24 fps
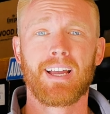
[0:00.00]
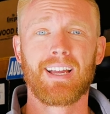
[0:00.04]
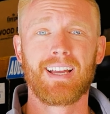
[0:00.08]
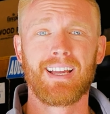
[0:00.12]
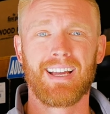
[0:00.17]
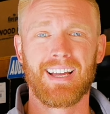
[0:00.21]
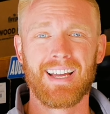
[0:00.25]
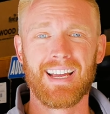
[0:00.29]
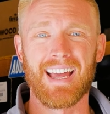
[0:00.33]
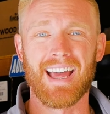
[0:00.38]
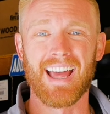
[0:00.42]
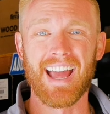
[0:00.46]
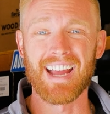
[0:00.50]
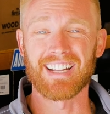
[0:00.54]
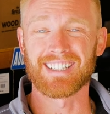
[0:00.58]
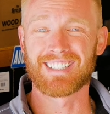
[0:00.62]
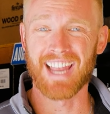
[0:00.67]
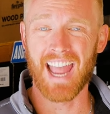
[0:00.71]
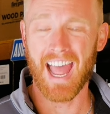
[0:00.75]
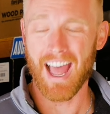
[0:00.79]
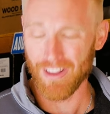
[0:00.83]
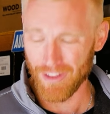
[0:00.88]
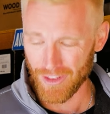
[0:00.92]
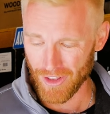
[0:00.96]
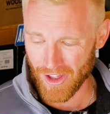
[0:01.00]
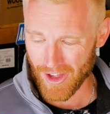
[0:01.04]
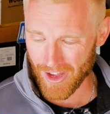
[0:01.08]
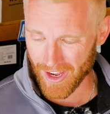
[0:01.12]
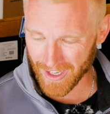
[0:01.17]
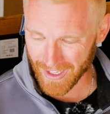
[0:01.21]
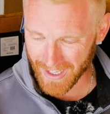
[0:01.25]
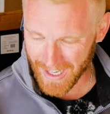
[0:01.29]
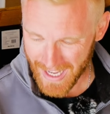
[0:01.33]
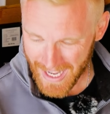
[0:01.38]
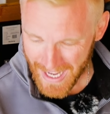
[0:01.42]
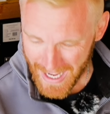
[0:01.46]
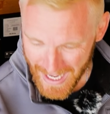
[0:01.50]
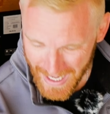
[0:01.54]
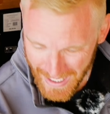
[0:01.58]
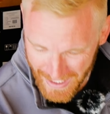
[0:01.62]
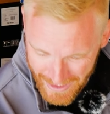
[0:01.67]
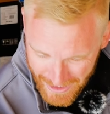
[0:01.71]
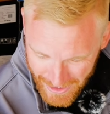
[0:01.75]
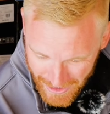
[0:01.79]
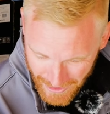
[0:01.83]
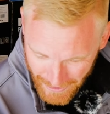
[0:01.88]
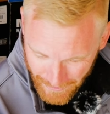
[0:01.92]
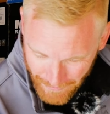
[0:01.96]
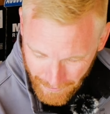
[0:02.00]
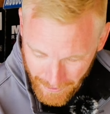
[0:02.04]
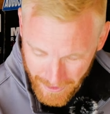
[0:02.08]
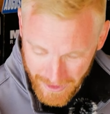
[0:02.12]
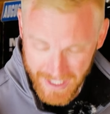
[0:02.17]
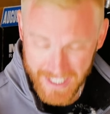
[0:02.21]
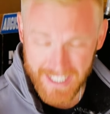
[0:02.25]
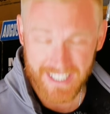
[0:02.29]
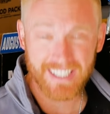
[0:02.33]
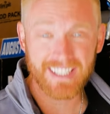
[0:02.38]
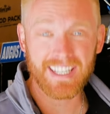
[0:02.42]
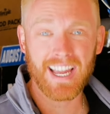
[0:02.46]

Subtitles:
That's how long it took for this